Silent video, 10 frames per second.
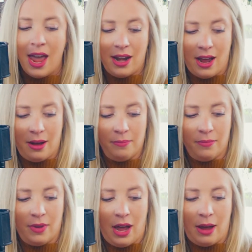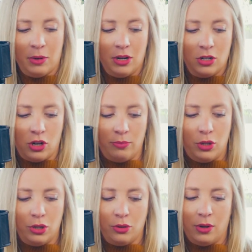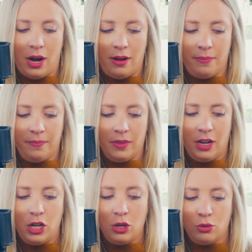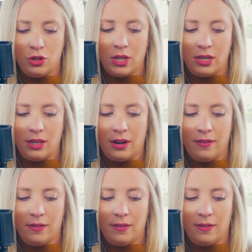And I'm going to jump to a huge thing that